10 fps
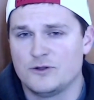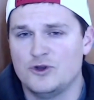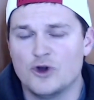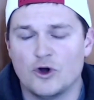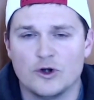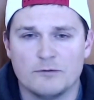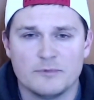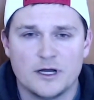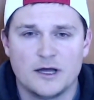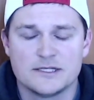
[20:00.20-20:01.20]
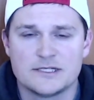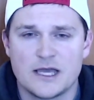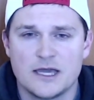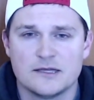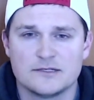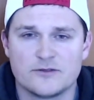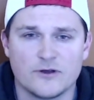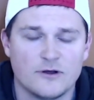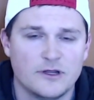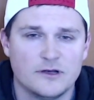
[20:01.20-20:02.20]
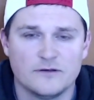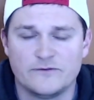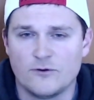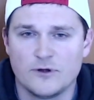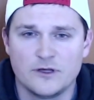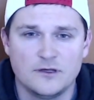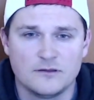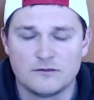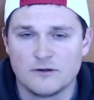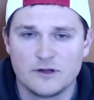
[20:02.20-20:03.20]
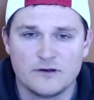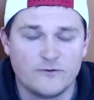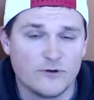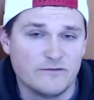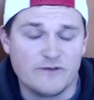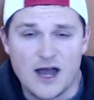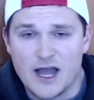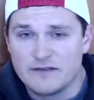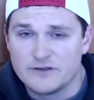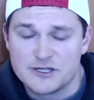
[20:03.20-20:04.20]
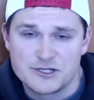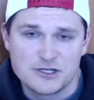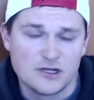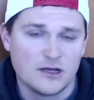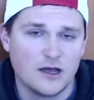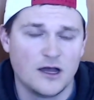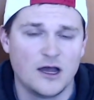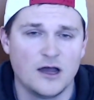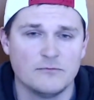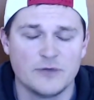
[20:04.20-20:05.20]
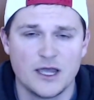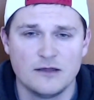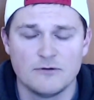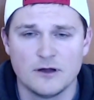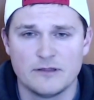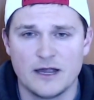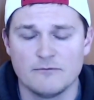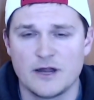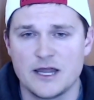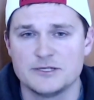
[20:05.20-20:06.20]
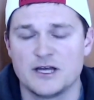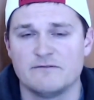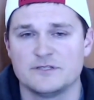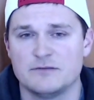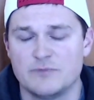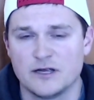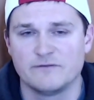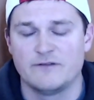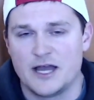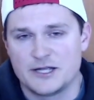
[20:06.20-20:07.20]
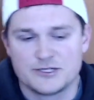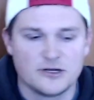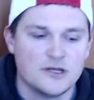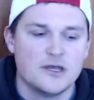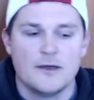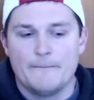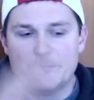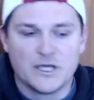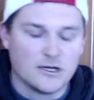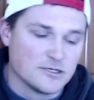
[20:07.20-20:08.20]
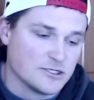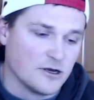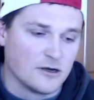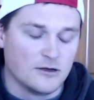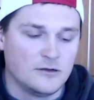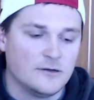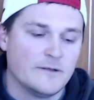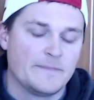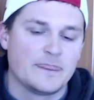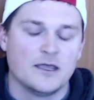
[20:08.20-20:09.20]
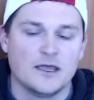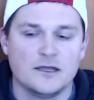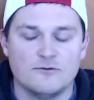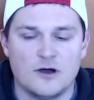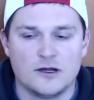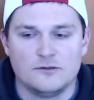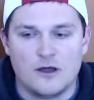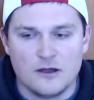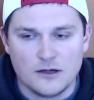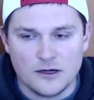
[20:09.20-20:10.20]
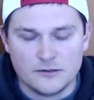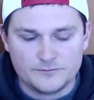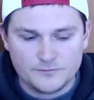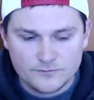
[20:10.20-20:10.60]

norm that I'll say is 30 to 45-ish, anywhere in that range. Obviously bigger flasher, bigger circle, and you want a longer